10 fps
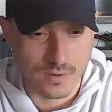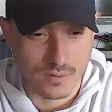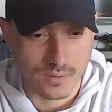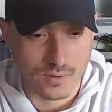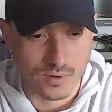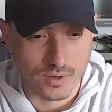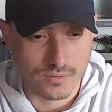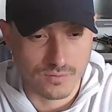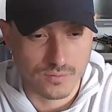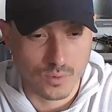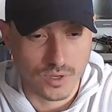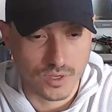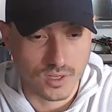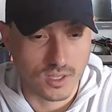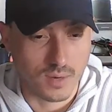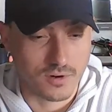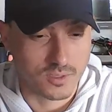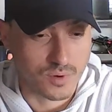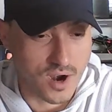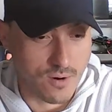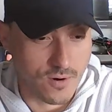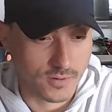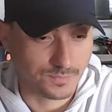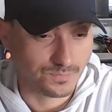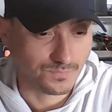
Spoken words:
or 40 kilometers per hour.